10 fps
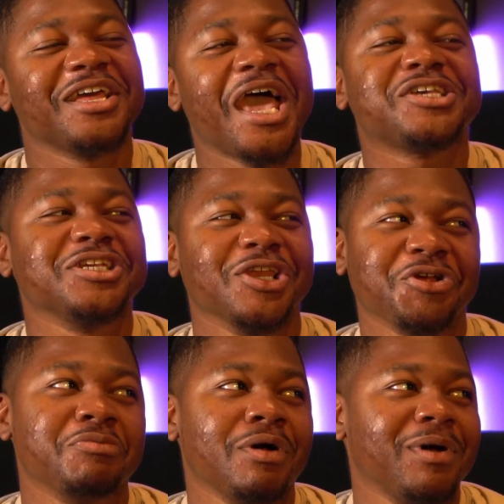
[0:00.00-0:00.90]
can actually
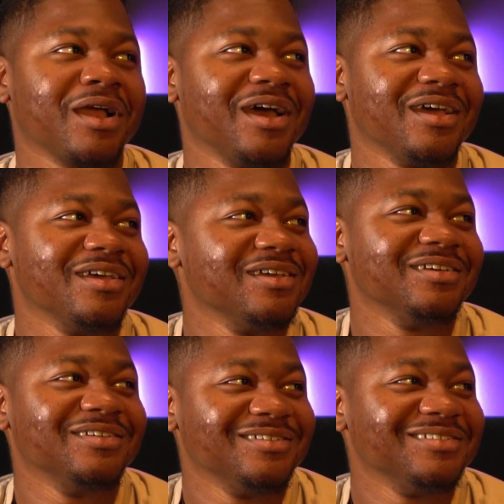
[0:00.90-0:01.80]
learn about my guy.
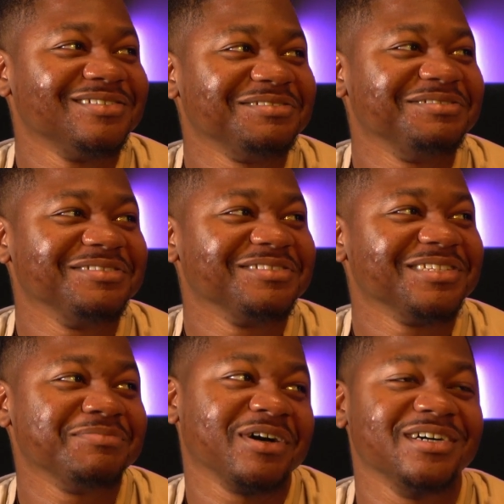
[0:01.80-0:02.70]

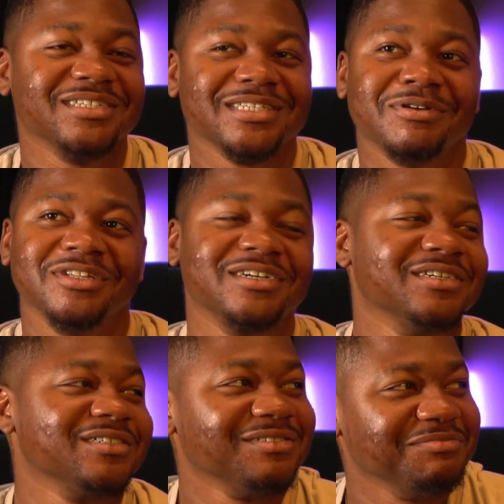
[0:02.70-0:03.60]
That's my cousin. That's my little cousin.